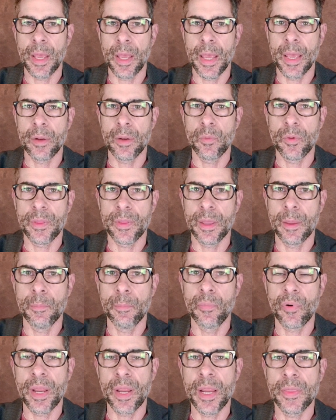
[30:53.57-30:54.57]
and with a
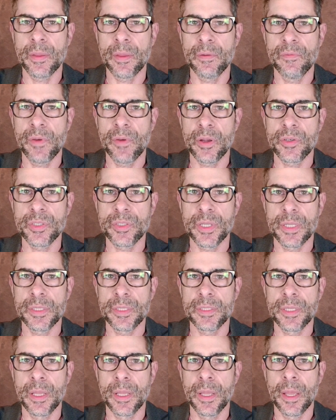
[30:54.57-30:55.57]
brain that
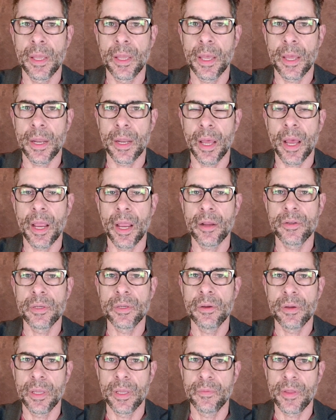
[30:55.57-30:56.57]
functions at a higher
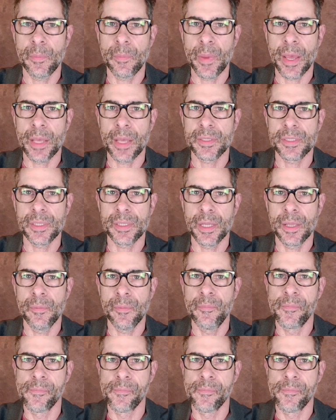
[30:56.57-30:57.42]
degree of capacity.